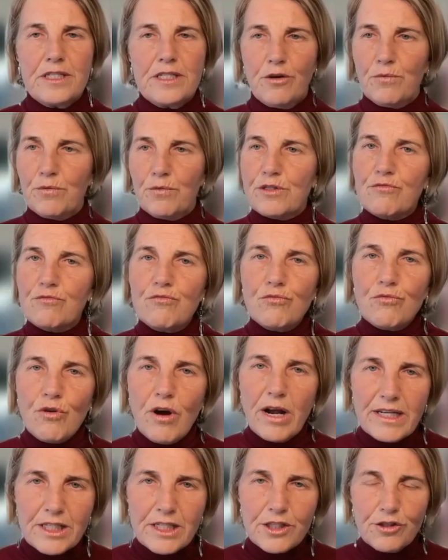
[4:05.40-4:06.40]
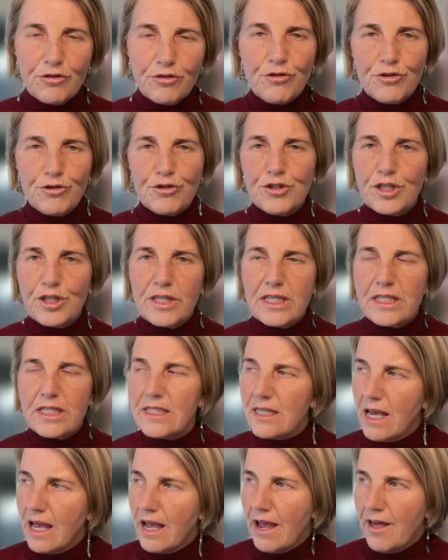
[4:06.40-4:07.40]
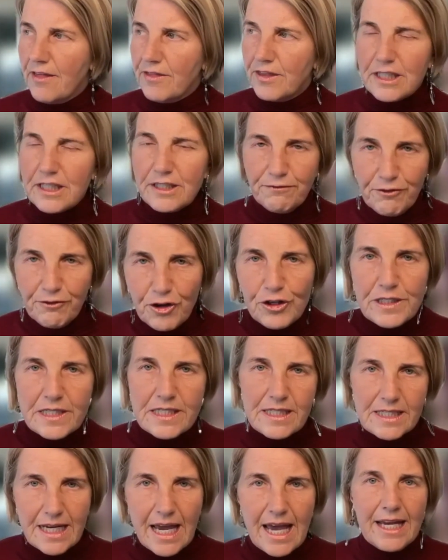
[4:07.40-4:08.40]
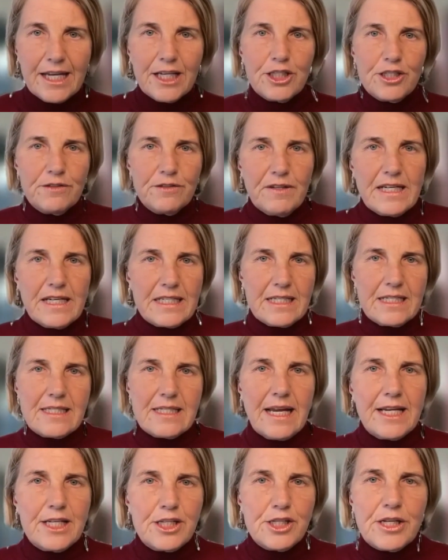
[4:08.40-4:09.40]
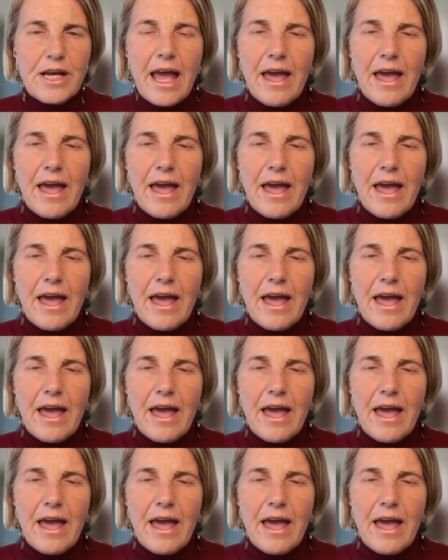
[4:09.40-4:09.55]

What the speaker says: So it was rushed through to this first stage of legislation.